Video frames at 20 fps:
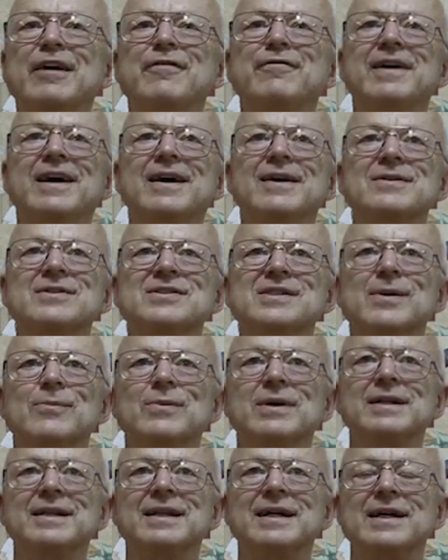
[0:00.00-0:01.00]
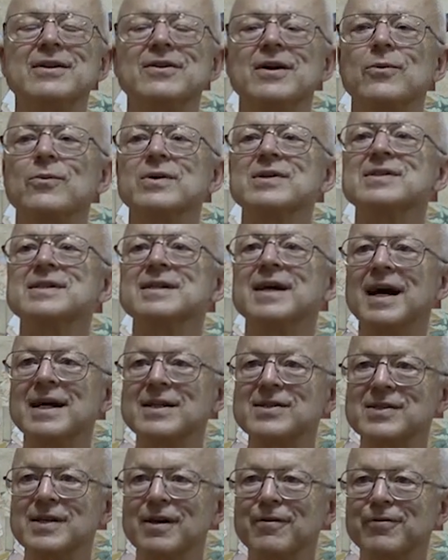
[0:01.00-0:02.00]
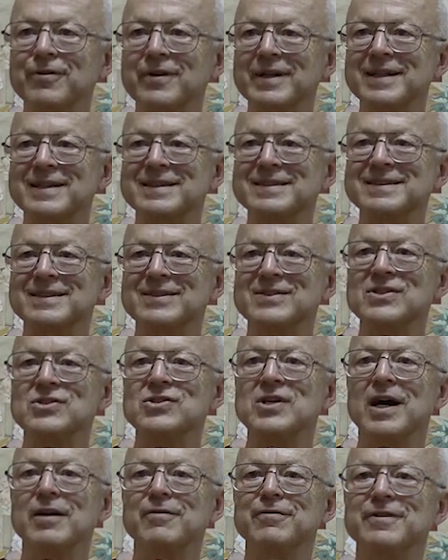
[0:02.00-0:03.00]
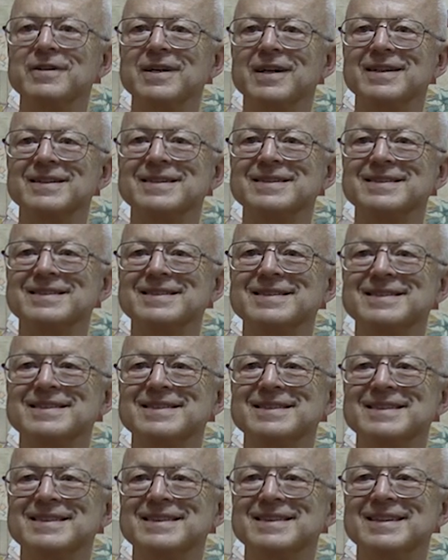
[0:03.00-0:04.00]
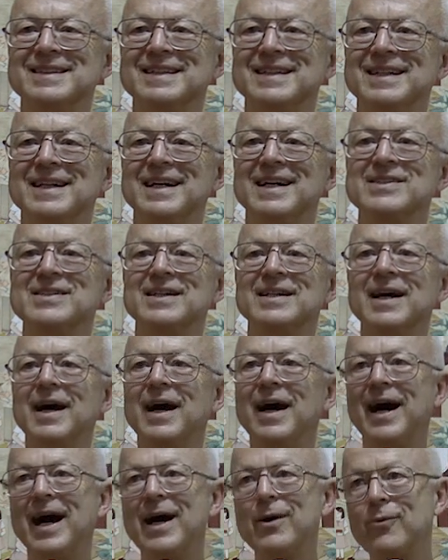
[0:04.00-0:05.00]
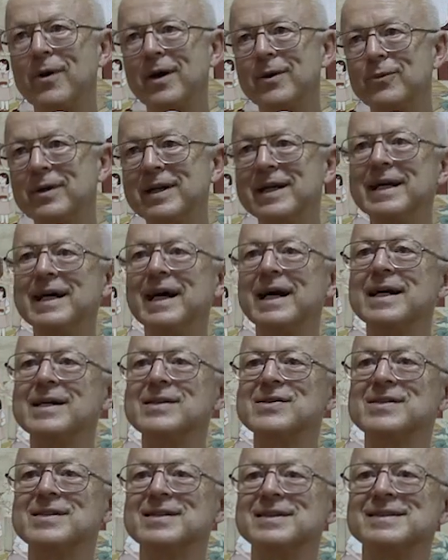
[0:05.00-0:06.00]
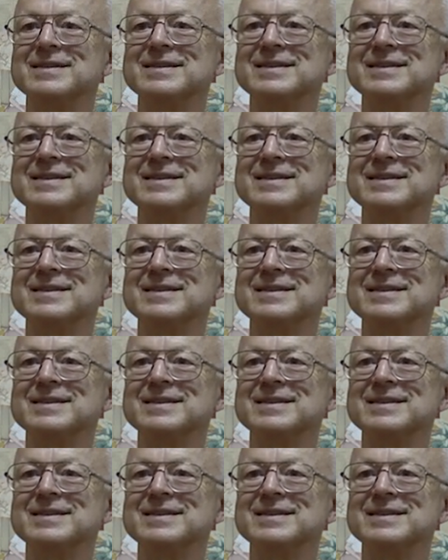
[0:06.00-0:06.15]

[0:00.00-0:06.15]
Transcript: I found someone that I thought was not suffering. It was Ajahn Fuang. I said, I want what he has.